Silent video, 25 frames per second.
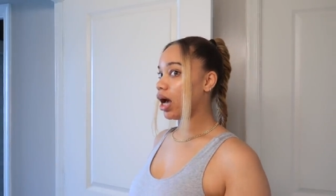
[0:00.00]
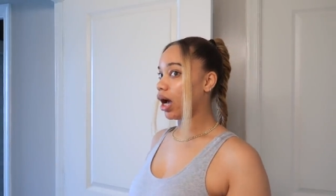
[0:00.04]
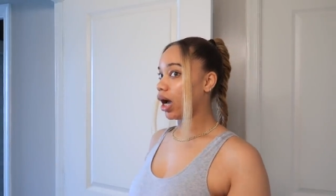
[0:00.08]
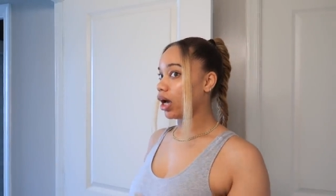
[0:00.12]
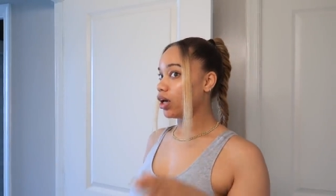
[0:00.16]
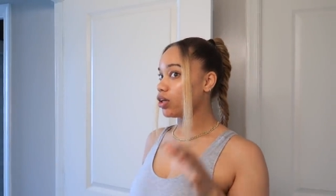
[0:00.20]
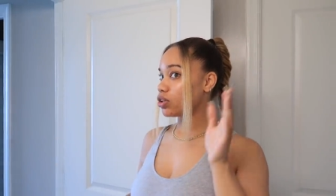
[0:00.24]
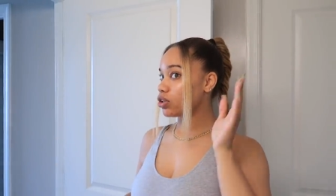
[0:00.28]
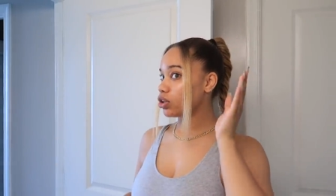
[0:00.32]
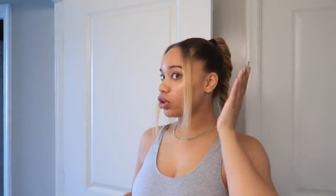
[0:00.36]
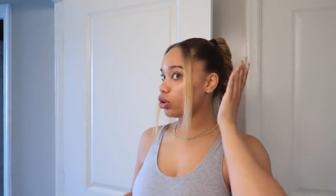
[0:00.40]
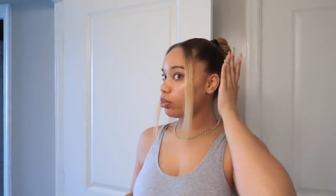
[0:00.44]
i
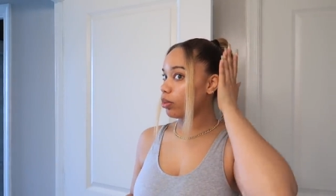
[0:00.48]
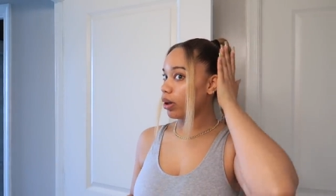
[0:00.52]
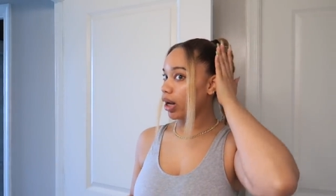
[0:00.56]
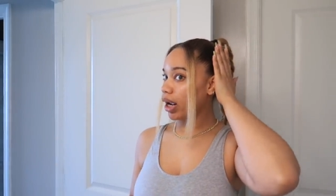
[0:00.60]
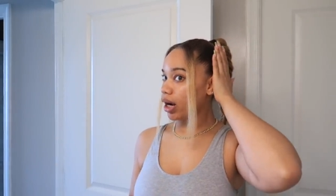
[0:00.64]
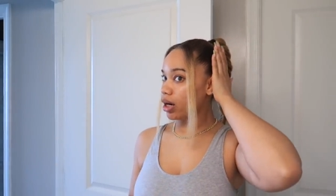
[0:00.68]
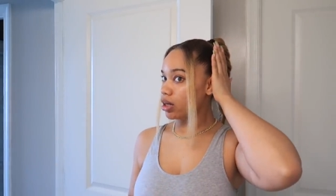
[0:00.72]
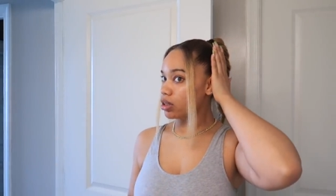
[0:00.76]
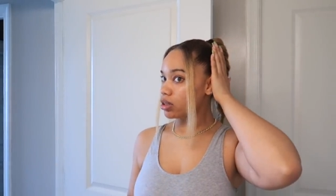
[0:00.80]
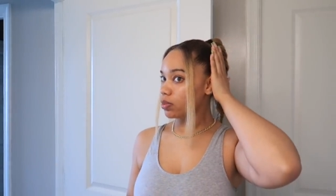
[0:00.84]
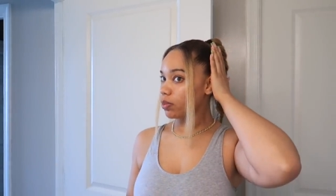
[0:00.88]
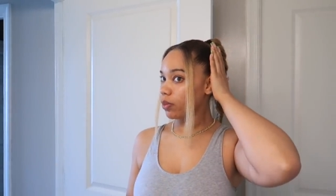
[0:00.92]
use a little bit of
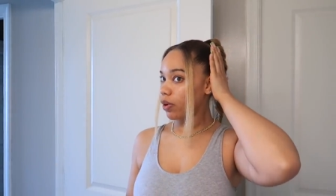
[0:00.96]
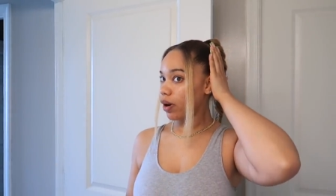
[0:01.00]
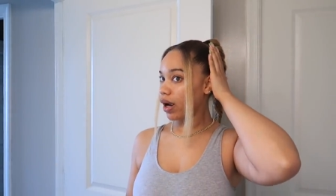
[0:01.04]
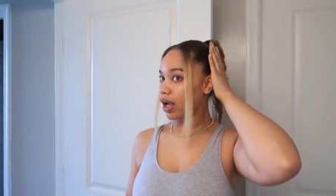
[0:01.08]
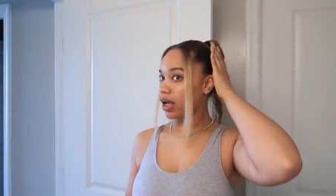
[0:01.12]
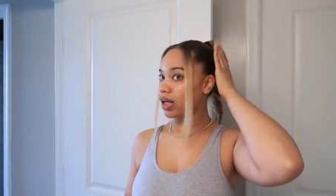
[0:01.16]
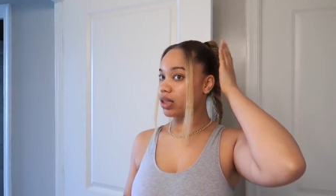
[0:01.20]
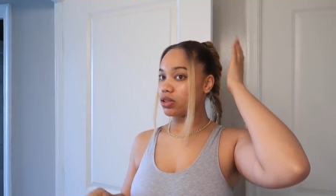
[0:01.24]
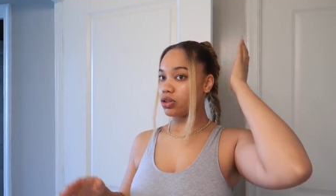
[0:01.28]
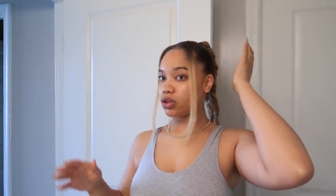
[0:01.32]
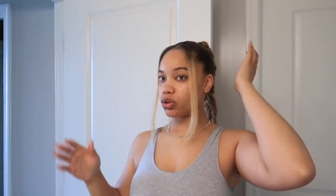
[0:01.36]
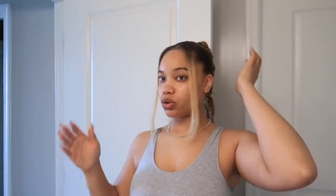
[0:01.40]

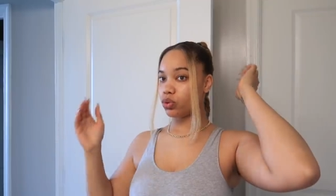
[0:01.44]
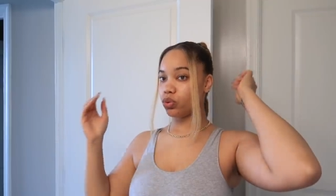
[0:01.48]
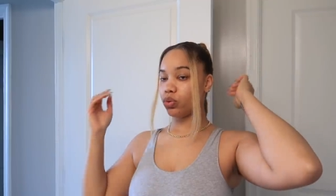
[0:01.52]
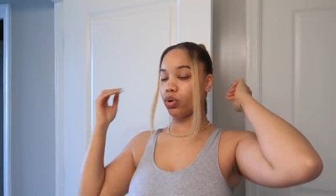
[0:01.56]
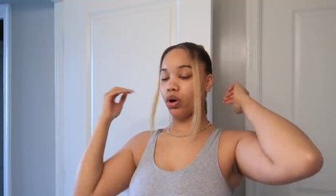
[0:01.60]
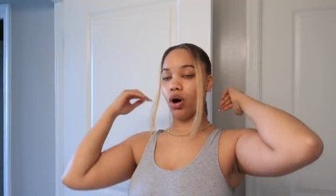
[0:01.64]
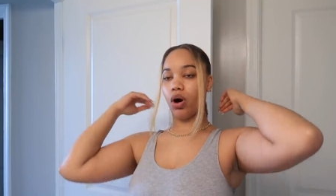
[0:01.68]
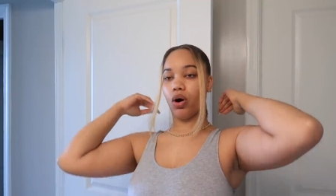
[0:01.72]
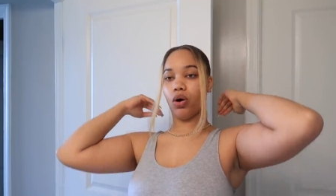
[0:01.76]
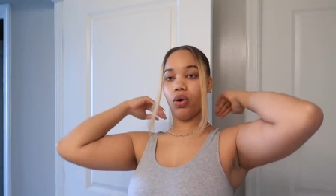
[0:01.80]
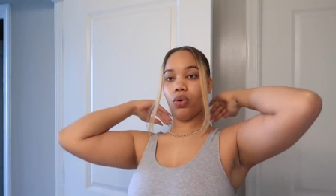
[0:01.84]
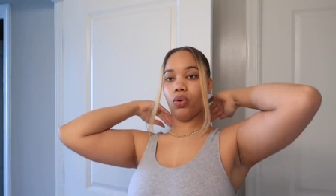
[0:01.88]
hairspray to
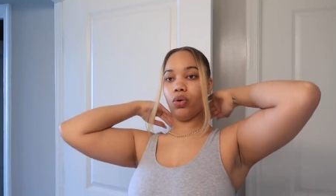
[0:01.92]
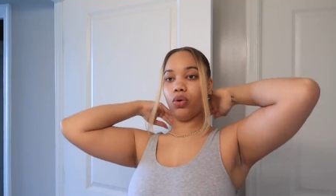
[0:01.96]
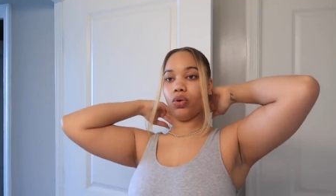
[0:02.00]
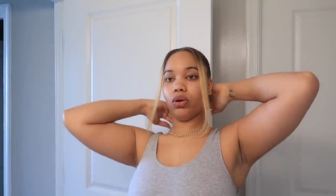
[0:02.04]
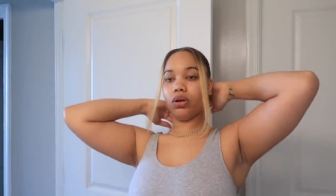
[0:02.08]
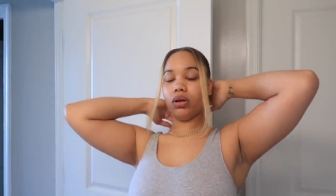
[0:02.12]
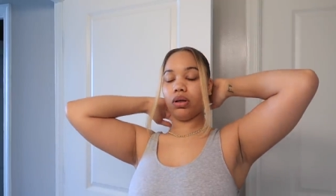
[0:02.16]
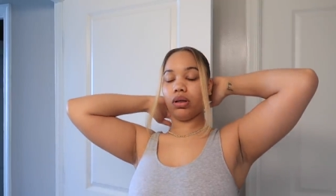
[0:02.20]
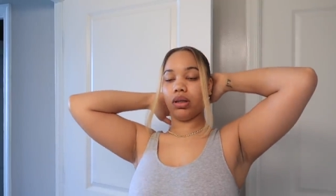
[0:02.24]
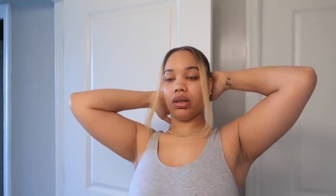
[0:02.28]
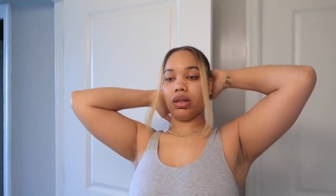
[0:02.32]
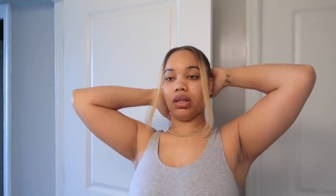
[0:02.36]

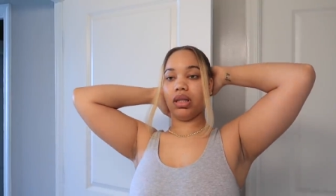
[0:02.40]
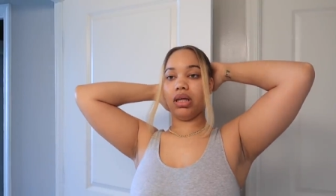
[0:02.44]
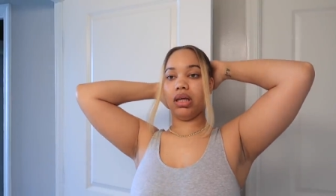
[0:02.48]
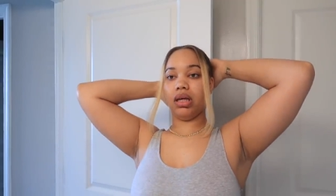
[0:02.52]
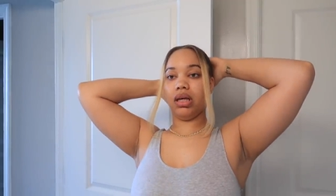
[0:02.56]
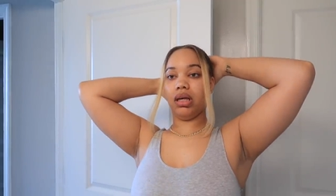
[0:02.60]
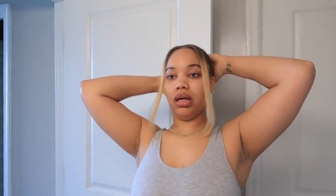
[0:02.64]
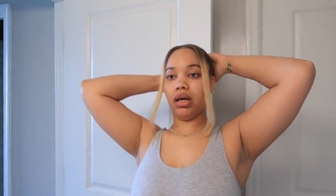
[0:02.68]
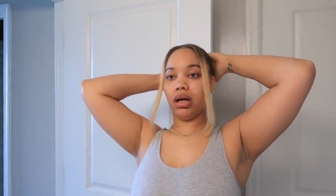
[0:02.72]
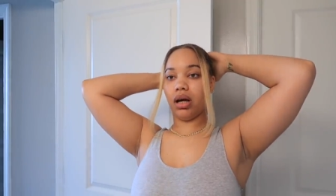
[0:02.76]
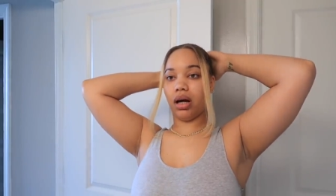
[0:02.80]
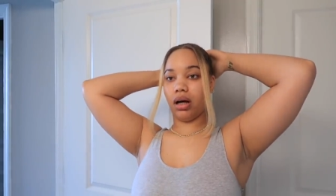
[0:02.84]
hold
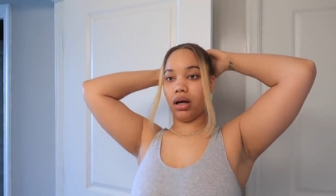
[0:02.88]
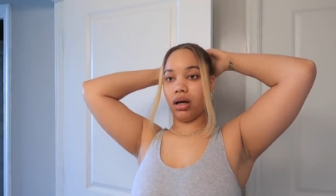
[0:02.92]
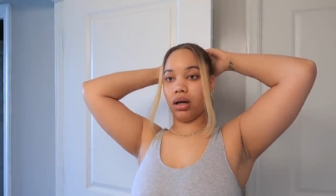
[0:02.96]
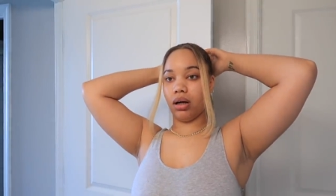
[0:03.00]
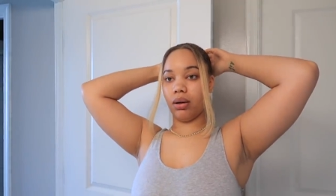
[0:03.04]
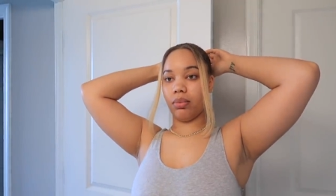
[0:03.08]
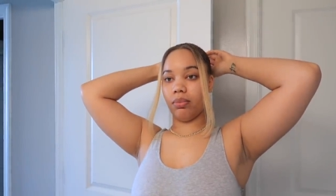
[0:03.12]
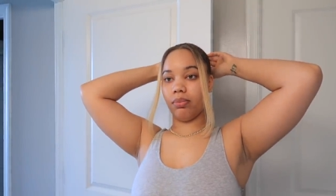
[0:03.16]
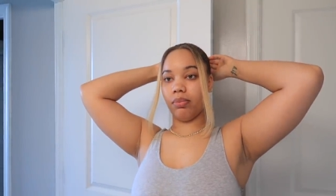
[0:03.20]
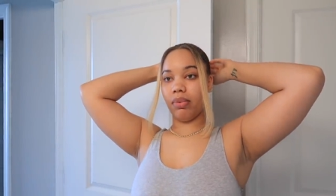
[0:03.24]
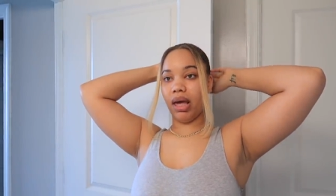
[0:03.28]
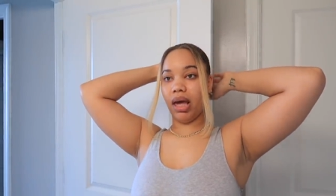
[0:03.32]
the
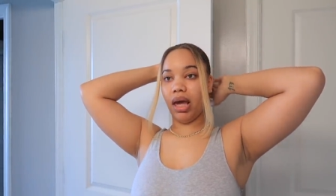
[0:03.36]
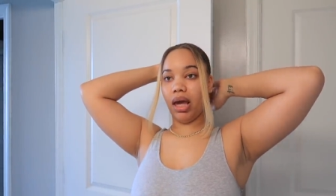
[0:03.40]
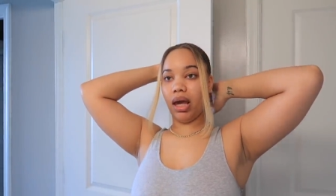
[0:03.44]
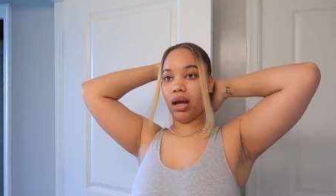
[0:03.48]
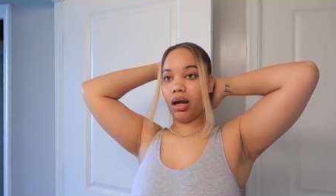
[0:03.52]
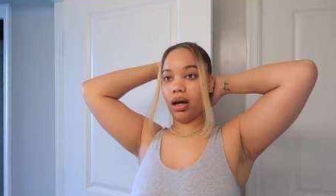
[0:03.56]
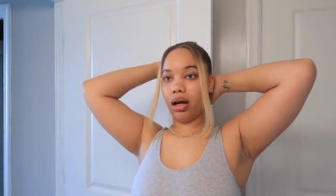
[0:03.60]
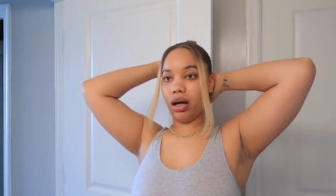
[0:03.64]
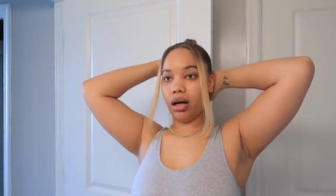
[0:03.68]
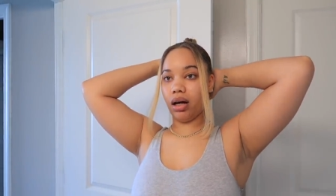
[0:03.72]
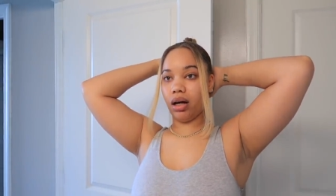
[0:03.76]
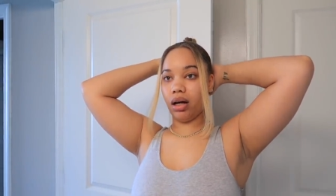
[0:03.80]
um,
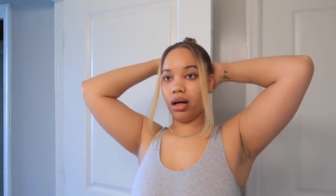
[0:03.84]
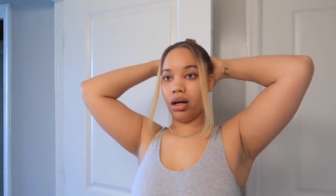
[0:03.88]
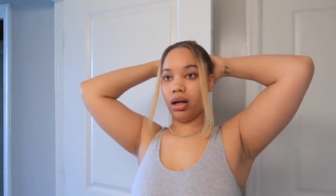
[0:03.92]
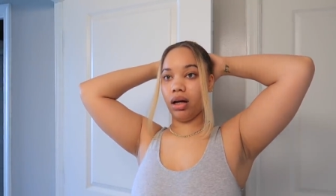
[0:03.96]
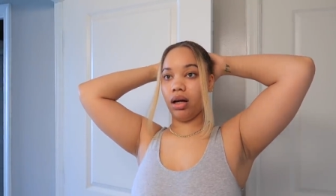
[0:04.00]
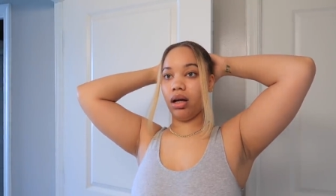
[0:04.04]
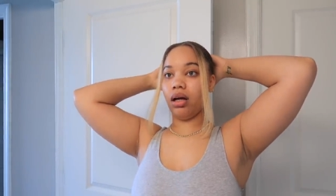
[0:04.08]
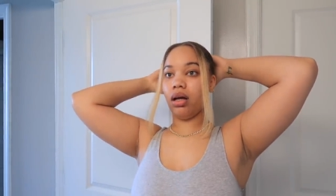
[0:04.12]
hair